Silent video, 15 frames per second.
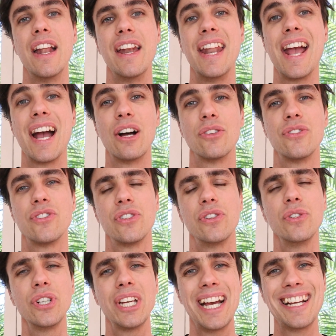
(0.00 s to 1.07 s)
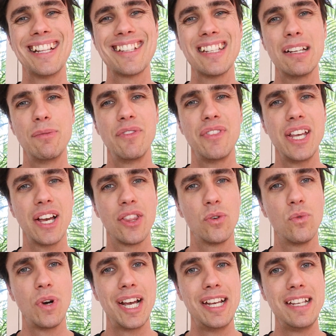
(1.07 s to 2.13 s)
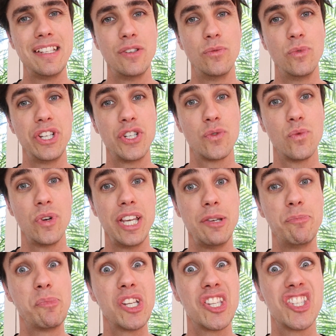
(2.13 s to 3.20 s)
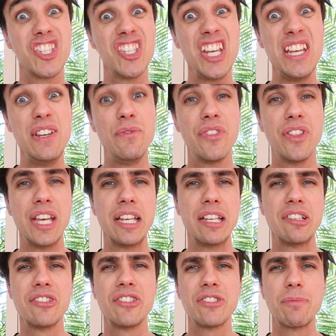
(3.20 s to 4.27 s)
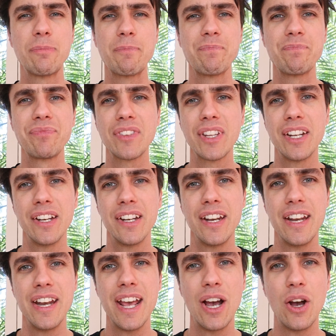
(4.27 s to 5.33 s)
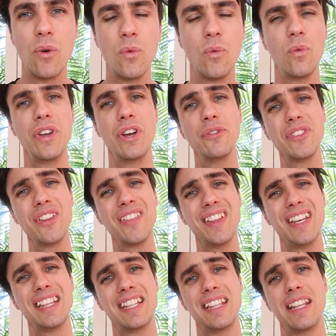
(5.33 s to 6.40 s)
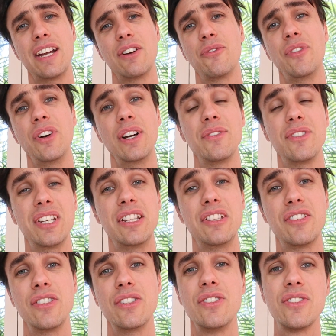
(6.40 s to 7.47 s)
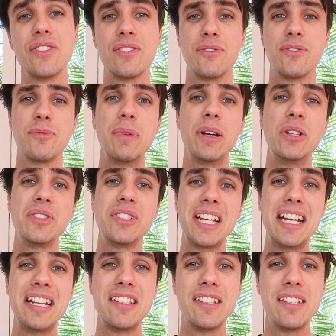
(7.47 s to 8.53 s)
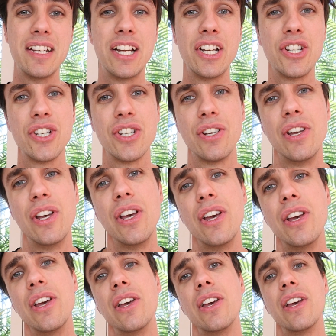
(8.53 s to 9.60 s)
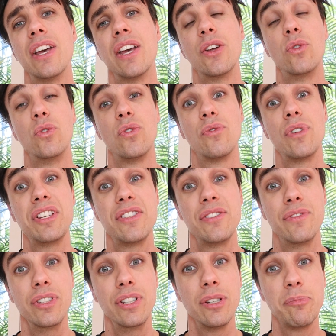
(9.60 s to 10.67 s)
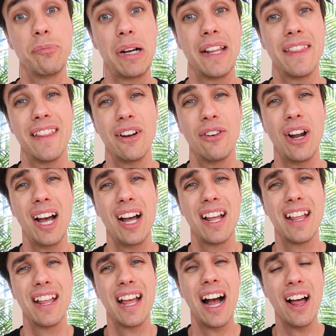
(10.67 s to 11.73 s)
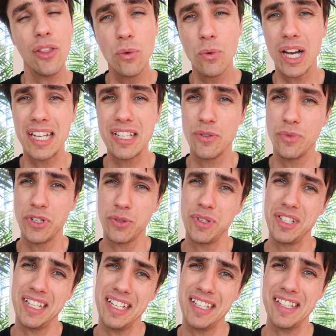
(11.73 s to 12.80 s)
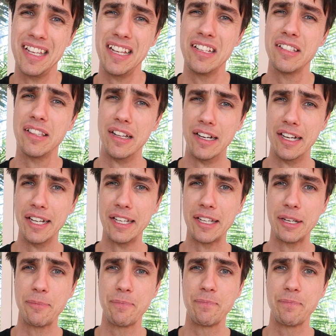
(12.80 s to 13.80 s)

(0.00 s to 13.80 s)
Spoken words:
Now, to look at some of the other ways in which we perceive things. Now, we often think that there are 5 senses, smell, taste, touch, and all the rest of it, but there are other ways in which we sense things like